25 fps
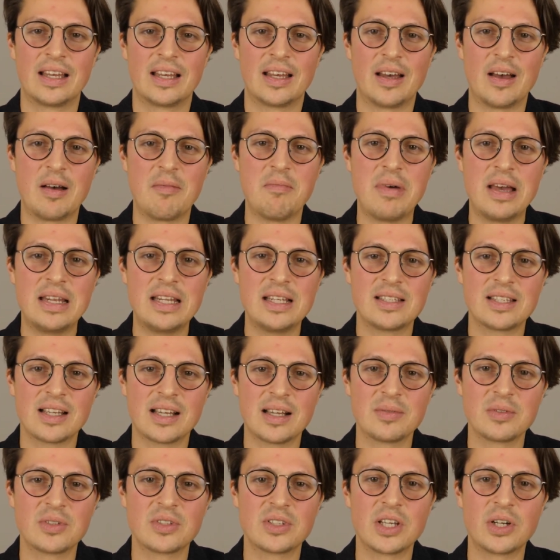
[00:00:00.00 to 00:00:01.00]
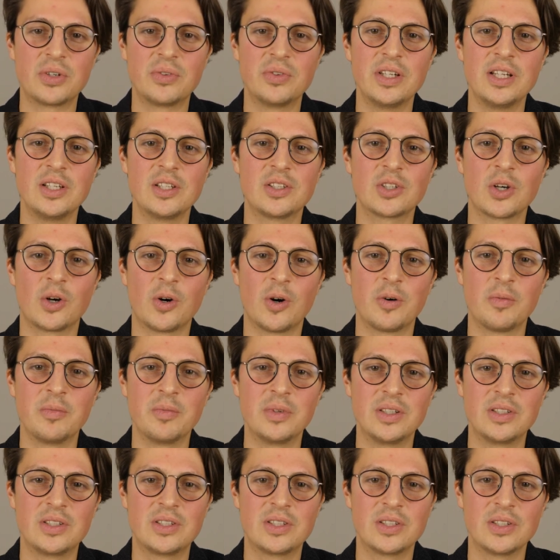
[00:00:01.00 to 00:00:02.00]
many times they really taught
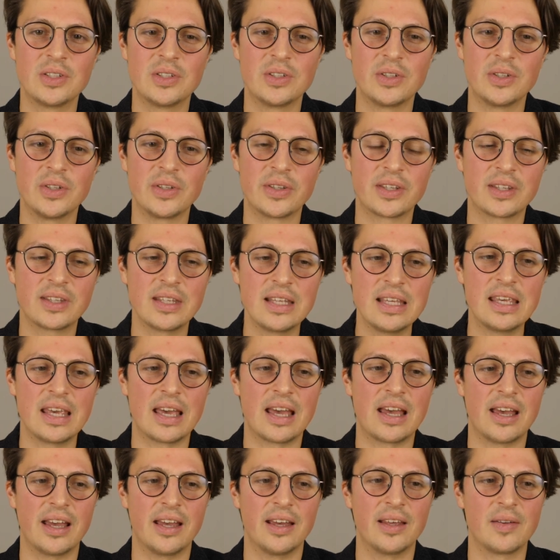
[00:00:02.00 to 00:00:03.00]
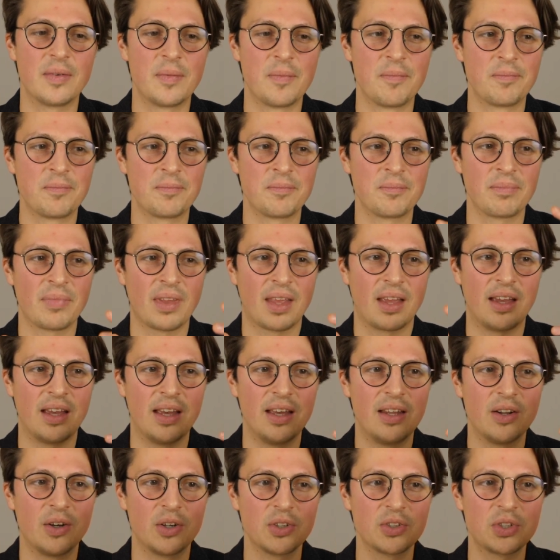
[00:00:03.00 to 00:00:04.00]
me to think ahead
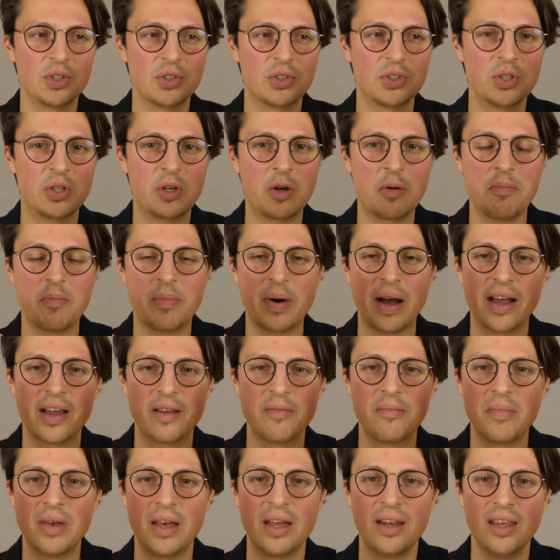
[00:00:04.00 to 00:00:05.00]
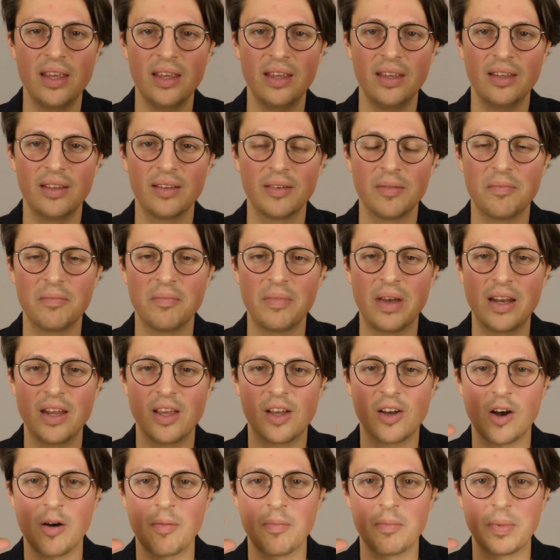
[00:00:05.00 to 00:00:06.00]
and also to combine many
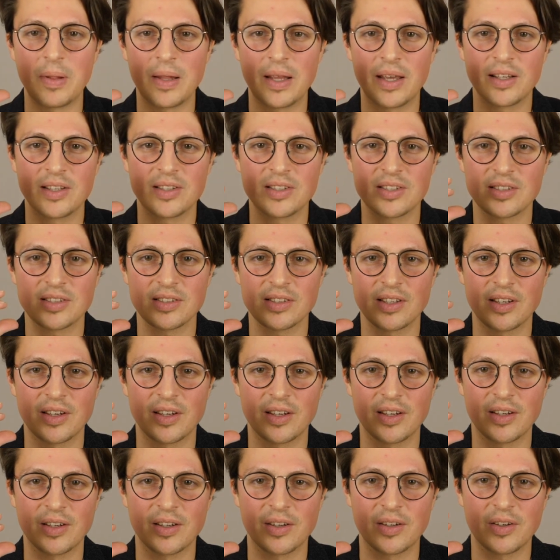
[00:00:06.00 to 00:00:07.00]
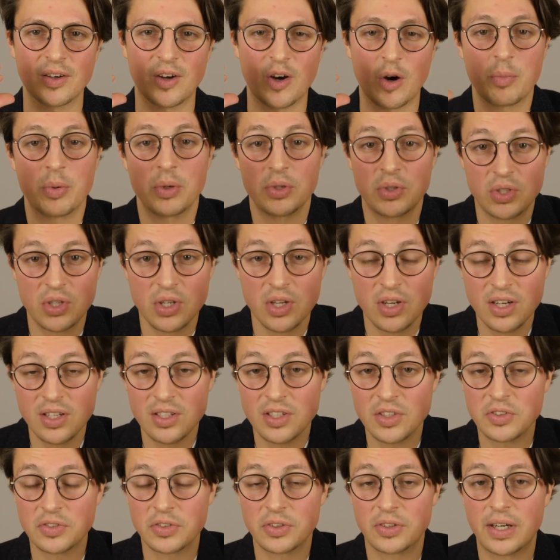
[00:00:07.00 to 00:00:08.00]
complex
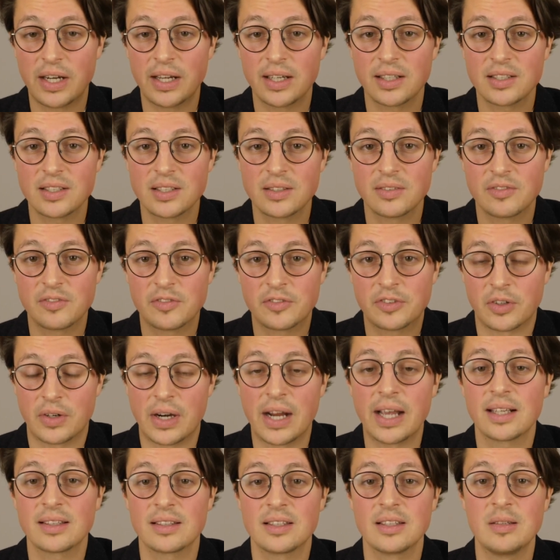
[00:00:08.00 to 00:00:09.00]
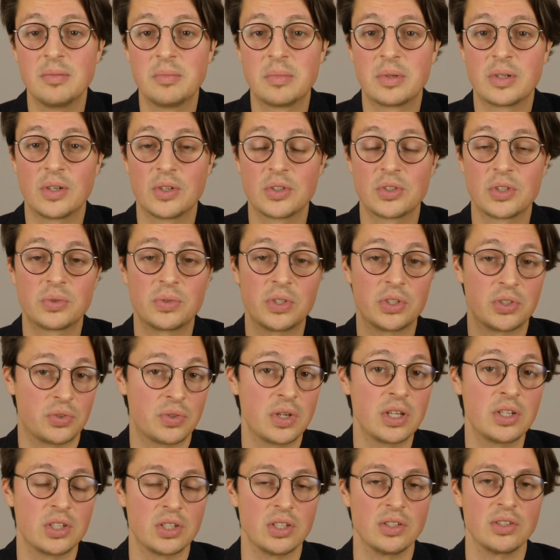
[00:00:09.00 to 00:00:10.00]
opportunities for acting, but also
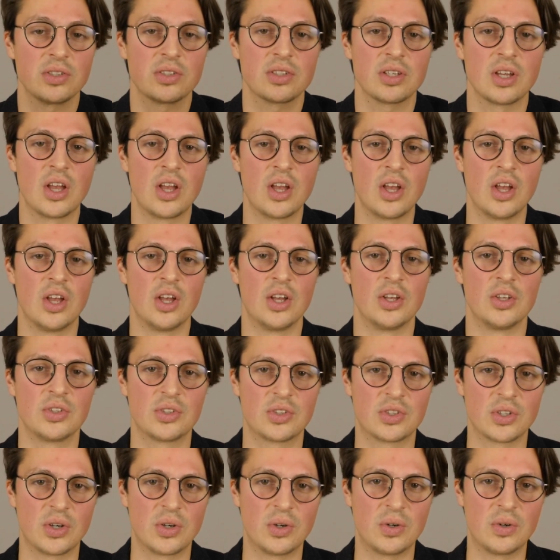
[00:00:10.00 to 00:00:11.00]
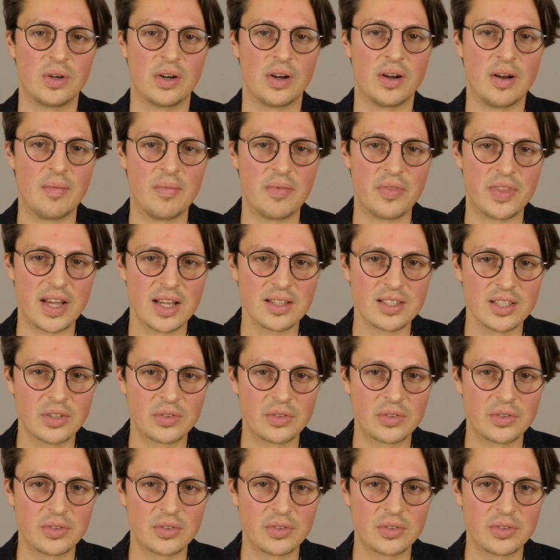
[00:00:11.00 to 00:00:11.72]
restrictions. So there's a